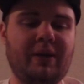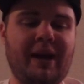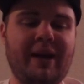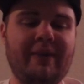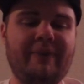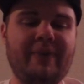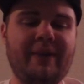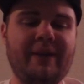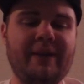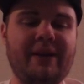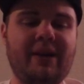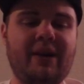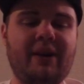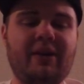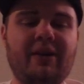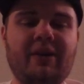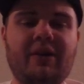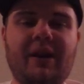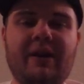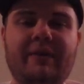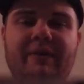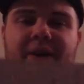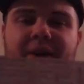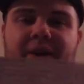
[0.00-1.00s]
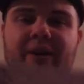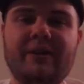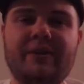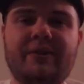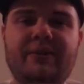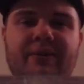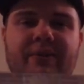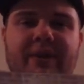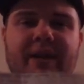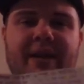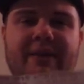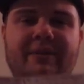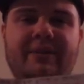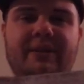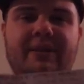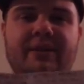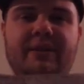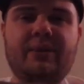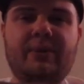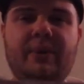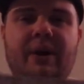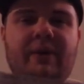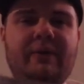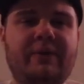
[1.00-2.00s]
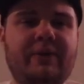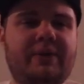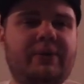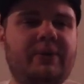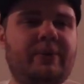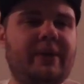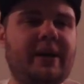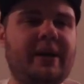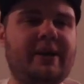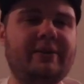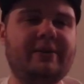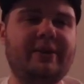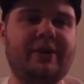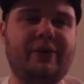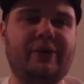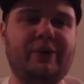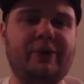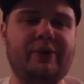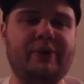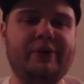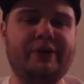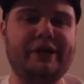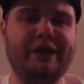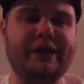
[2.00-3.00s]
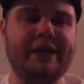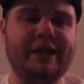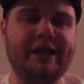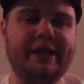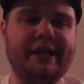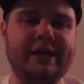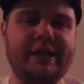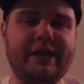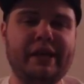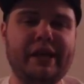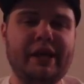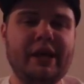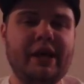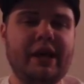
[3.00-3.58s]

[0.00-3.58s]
Life in Color, I've gone 2012 and 2013.